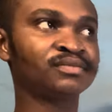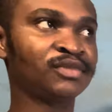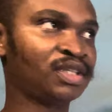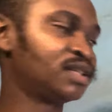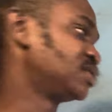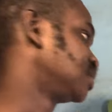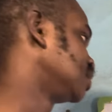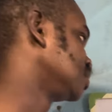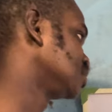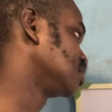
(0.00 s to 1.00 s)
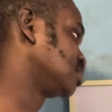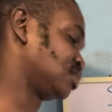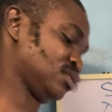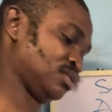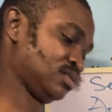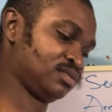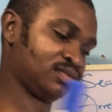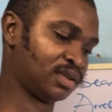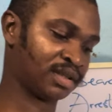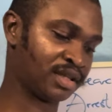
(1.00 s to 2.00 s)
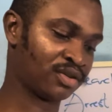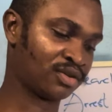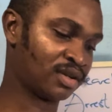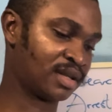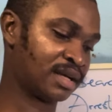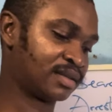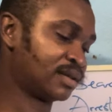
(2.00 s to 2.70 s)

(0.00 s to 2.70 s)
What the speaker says: Yes. So I think you got that.